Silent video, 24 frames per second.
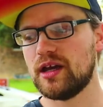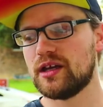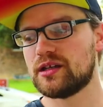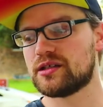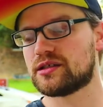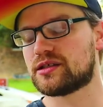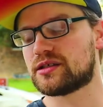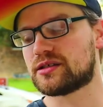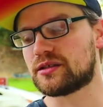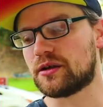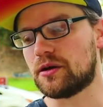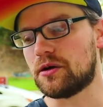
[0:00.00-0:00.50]

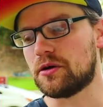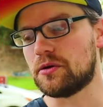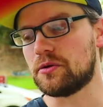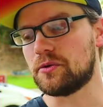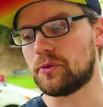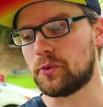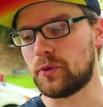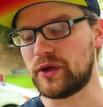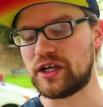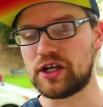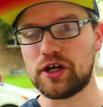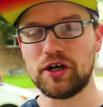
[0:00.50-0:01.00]
So
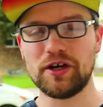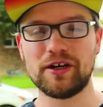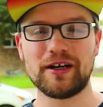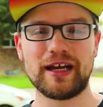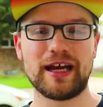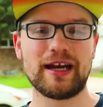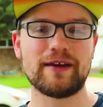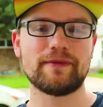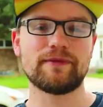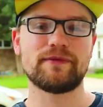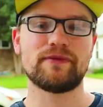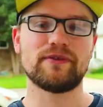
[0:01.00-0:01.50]
we could
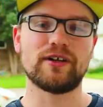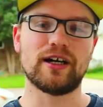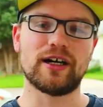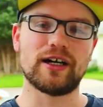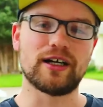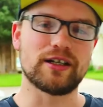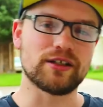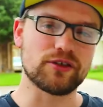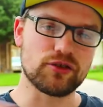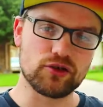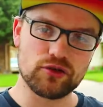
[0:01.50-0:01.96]
have uh,